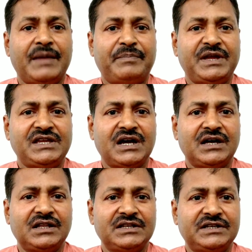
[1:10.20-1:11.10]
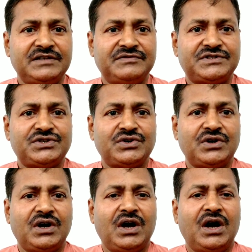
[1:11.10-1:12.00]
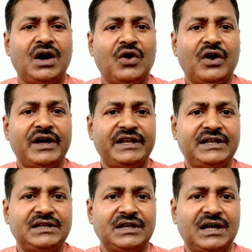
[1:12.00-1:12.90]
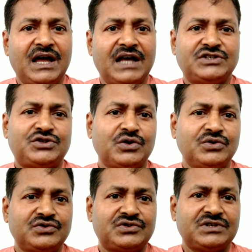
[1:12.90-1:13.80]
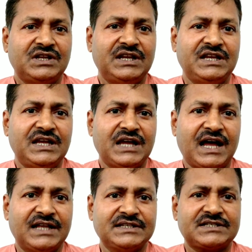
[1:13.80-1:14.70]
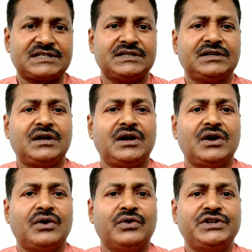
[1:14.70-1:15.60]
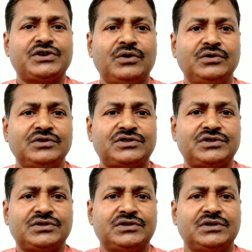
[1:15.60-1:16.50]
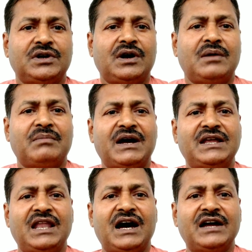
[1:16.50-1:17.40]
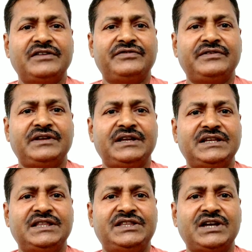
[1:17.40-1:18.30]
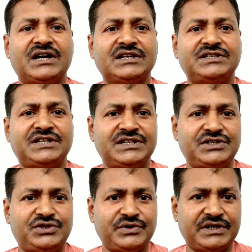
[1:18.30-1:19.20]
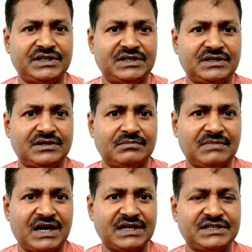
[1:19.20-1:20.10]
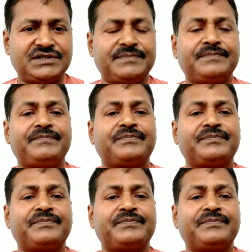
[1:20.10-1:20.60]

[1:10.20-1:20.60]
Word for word: Happy year leaves when as those lily hands which hold my life in their deed-doing might.